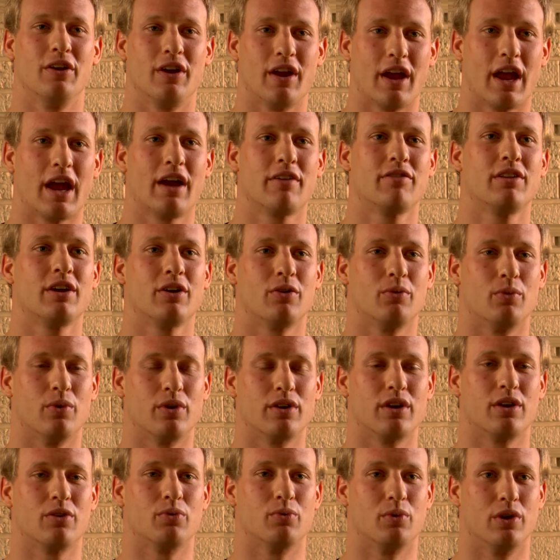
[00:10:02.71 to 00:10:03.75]
Have that
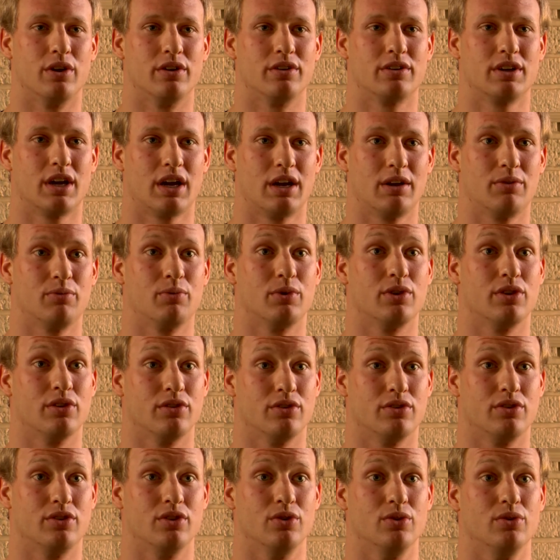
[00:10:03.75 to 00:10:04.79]
one-on-one time with the
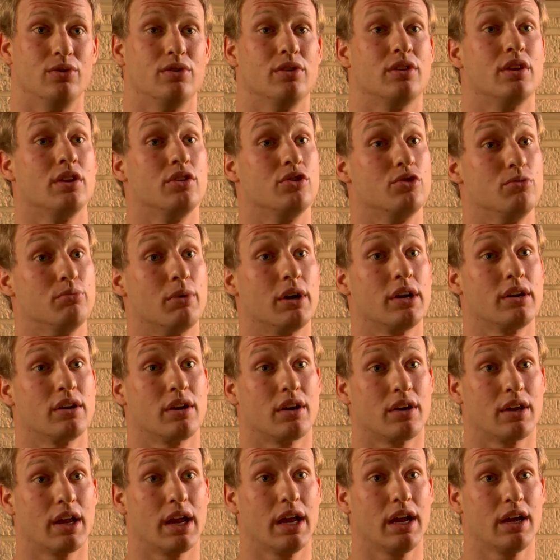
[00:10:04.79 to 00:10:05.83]
student that you might
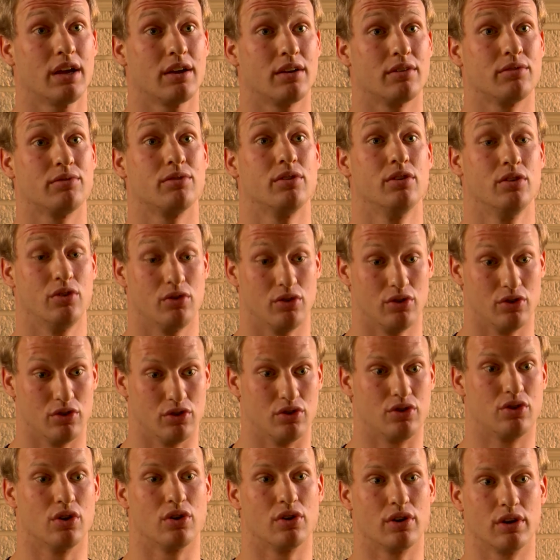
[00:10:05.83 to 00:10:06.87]
not have
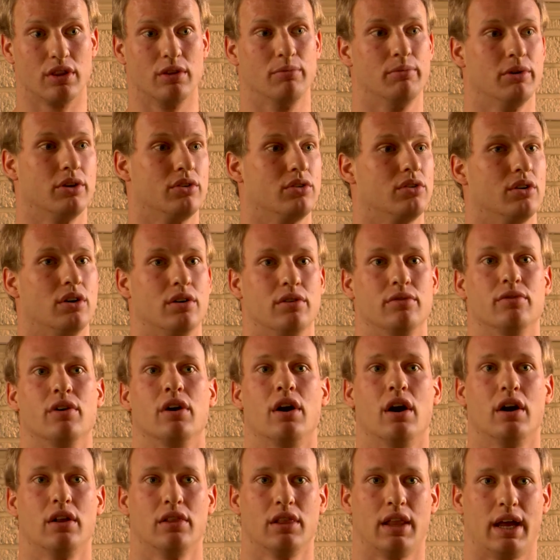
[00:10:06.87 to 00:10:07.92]
during the middle of
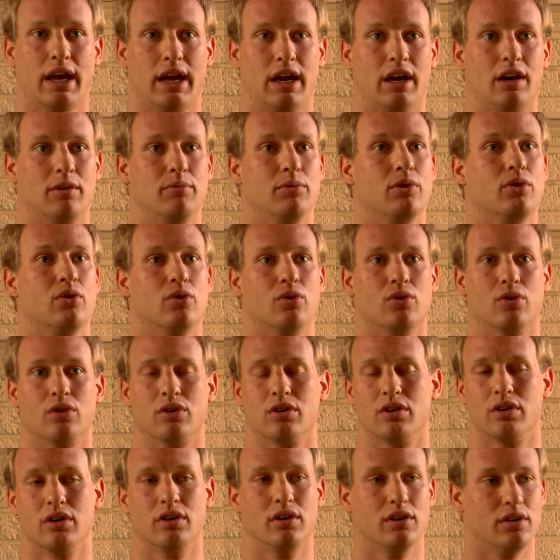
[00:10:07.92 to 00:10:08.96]
a lab
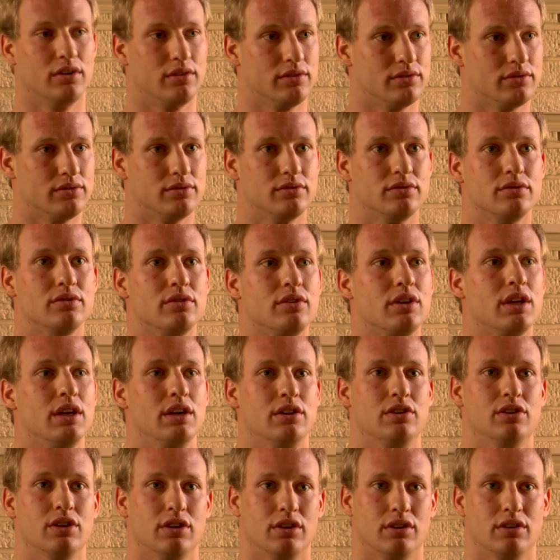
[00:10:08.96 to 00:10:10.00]
or
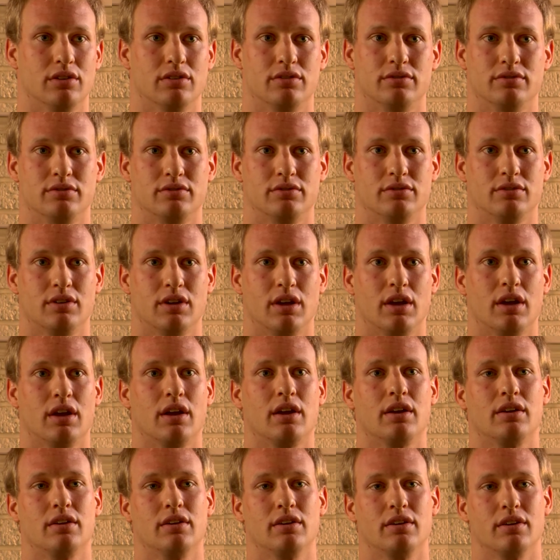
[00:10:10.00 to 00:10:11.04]
teaching.
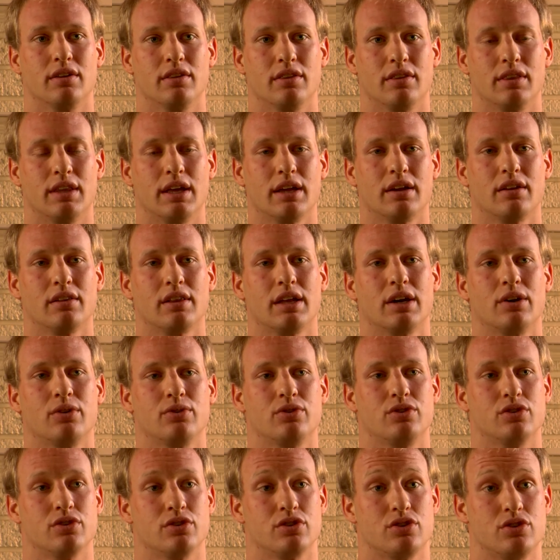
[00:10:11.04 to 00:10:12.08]
And that
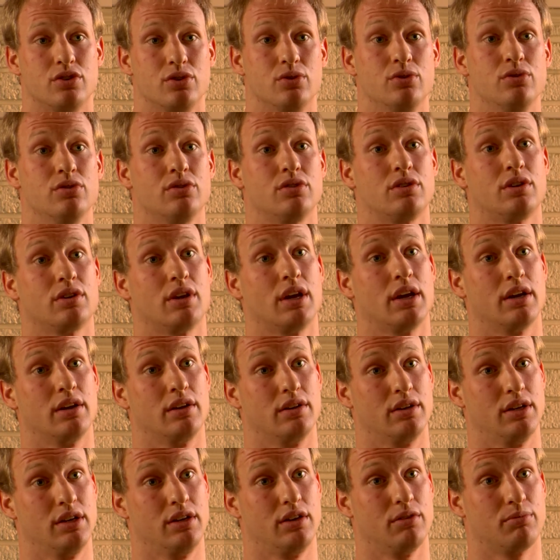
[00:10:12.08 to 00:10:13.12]
allows your students to kind of
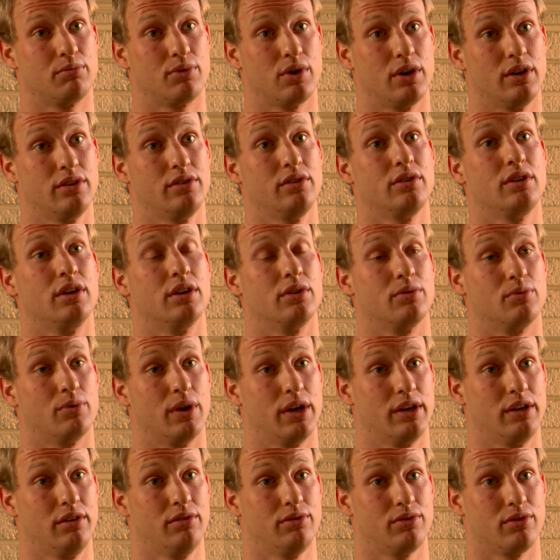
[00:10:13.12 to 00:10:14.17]
decompress and get
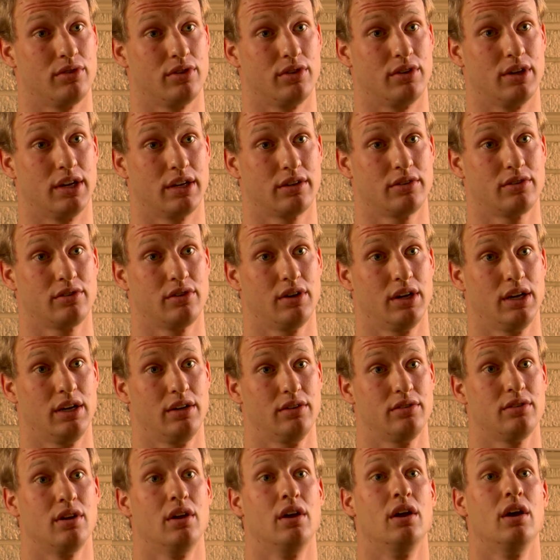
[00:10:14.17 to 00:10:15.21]
ready for the next
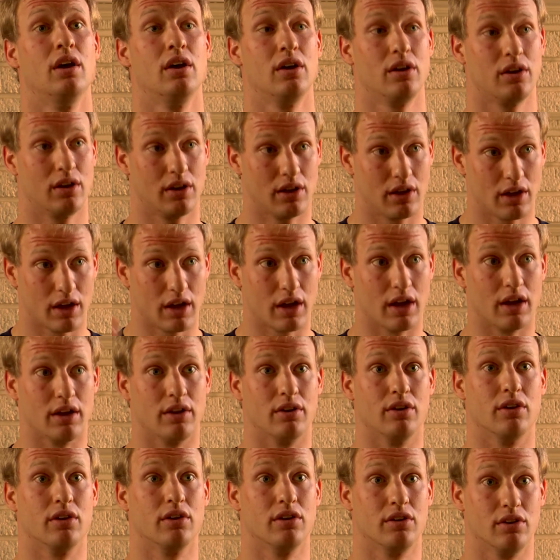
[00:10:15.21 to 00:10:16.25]
class,
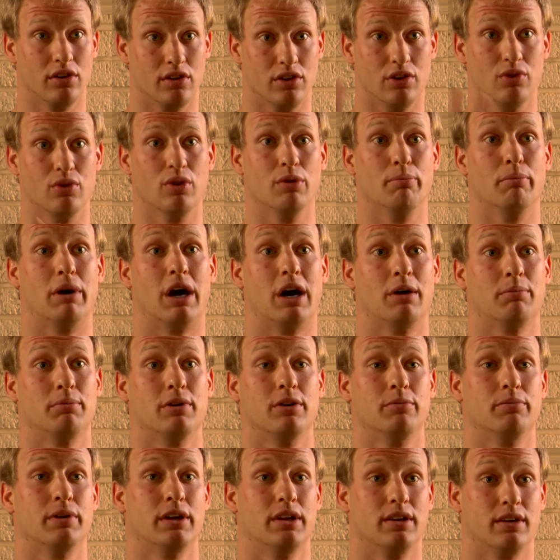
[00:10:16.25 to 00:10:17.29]
and you to mop
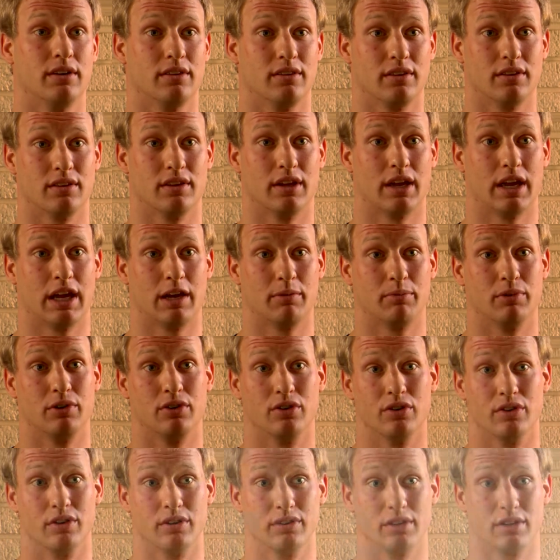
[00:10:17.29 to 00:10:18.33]
up anything that happened
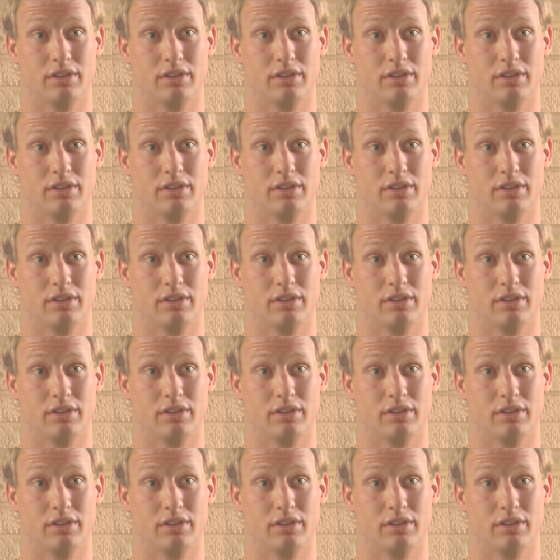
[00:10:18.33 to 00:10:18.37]
during the